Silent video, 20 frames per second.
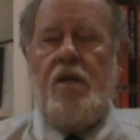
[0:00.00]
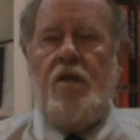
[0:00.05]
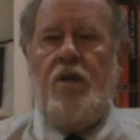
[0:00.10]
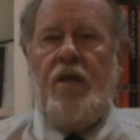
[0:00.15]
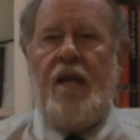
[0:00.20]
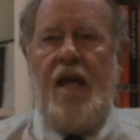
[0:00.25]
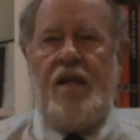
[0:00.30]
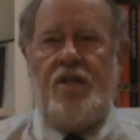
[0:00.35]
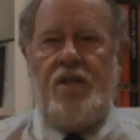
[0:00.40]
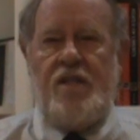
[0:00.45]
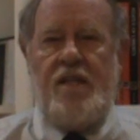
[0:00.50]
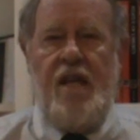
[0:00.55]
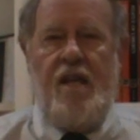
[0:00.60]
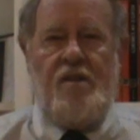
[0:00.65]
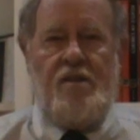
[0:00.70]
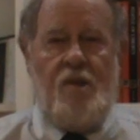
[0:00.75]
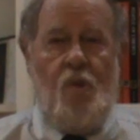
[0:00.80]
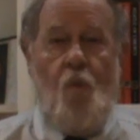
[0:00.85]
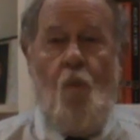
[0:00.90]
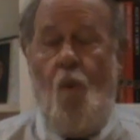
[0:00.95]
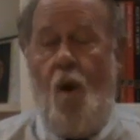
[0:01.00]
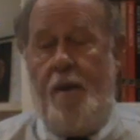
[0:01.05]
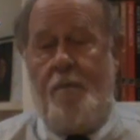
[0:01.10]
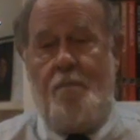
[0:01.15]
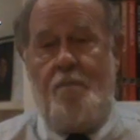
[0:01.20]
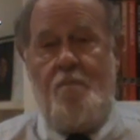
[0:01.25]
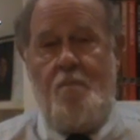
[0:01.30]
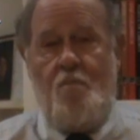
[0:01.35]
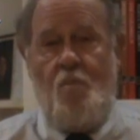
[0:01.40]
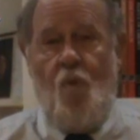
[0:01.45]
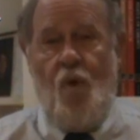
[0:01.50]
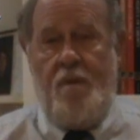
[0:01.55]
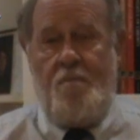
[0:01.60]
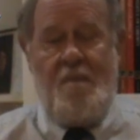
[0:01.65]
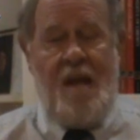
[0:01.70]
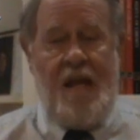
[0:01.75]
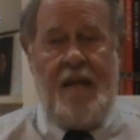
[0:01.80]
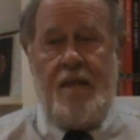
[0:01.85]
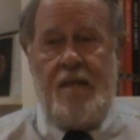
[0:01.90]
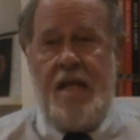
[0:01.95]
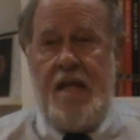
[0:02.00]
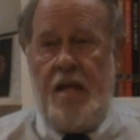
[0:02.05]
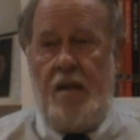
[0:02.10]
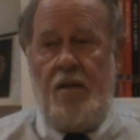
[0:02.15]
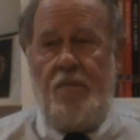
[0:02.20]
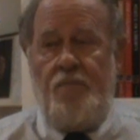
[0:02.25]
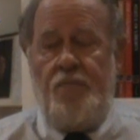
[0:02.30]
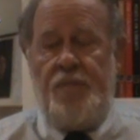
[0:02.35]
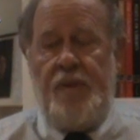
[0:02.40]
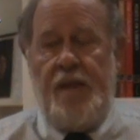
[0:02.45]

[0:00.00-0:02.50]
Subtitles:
you can't just say it's a one-man deal.